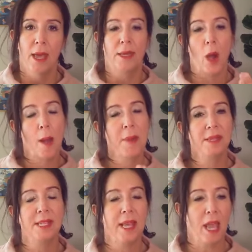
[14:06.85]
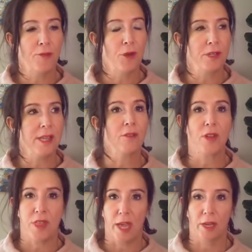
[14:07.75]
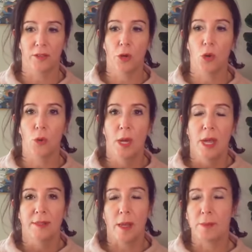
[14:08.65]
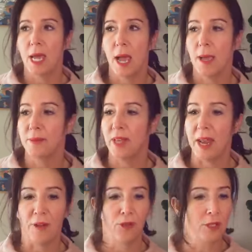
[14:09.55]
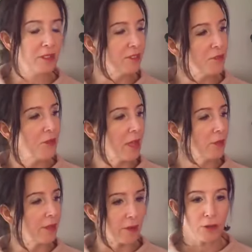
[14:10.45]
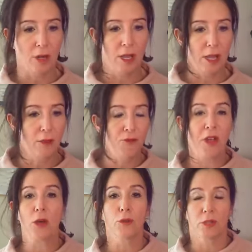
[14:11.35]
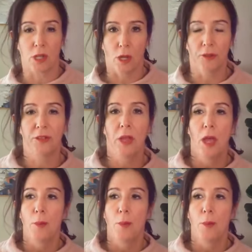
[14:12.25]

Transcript: Now, I'm not saying effort is everything. So sometimes that effort leads to failed effort, failed results.